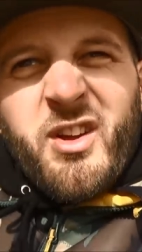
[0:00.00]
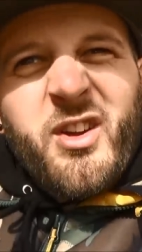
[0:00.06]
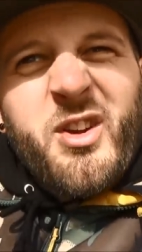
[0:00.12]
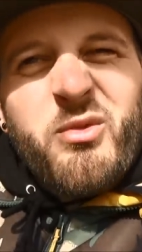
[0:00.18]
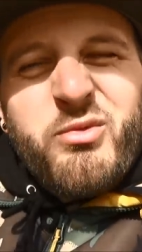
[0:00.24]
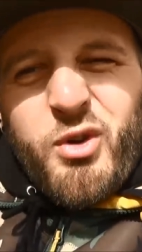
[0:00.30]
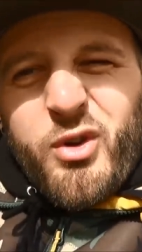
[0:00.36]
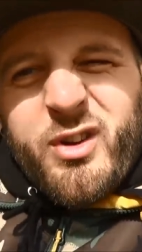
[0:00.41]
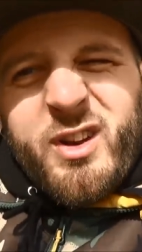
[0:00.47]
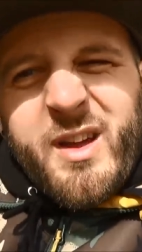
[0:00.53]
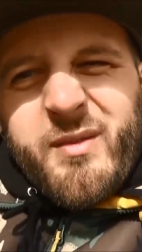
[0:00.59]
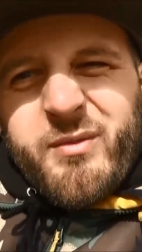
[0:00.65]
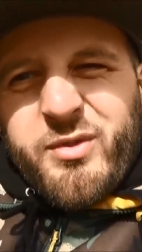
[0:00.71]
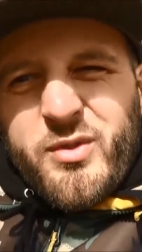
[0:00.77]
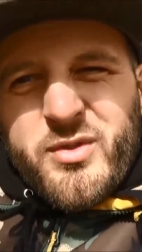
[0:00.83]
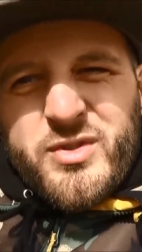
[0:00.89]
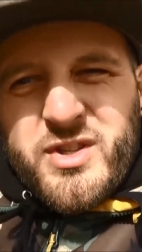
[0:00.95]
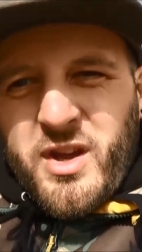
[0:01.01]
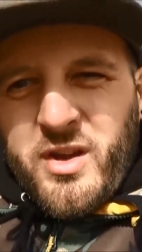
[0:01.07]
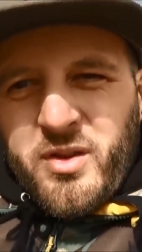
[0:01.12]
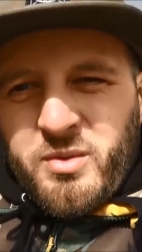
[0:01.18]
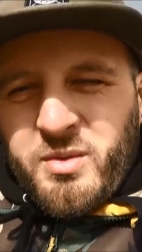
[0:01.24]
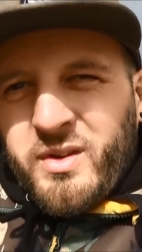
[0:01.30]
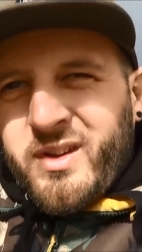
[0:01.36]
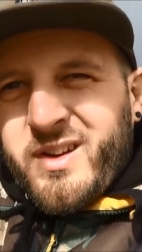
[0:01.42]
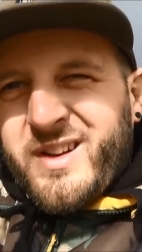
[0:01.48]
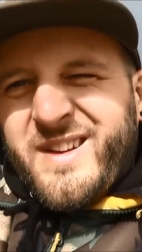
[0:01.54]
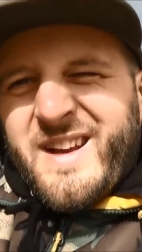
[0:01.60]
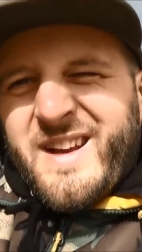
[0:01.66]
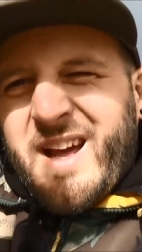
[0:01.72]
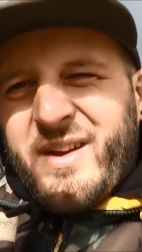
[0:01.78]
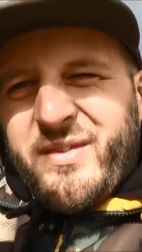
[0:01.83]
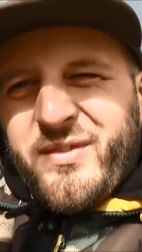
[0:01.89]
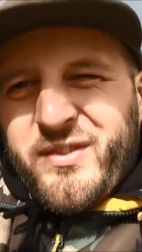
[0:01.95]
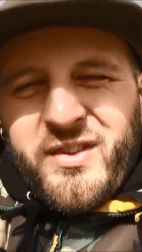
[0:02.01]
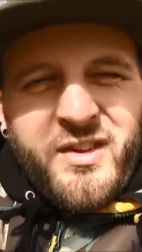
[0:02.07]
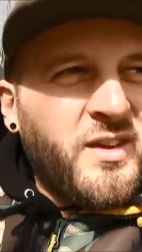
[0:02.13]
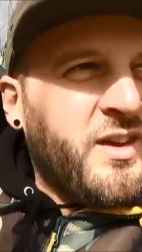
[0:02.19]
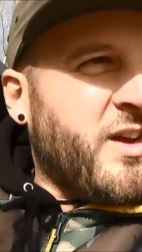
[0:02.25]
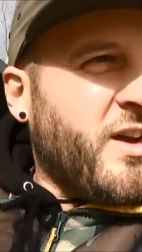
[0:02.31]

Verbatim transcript: it like a rod length or so left.